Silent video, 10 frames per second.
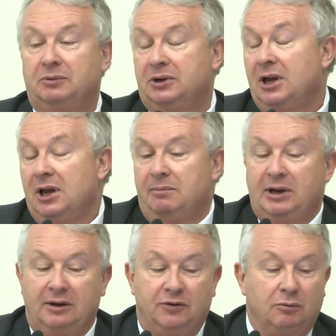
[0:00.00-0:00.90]
which
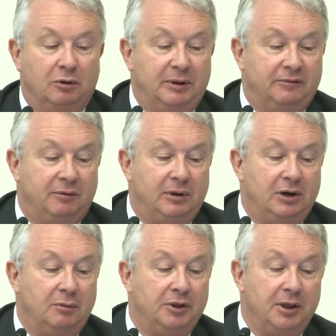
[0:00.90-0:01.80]
many of you will be
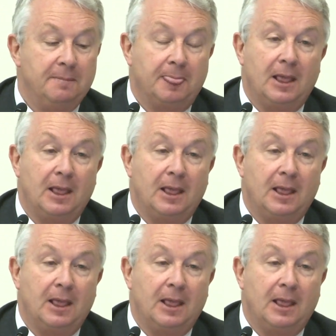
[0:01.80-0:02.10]
familiar with.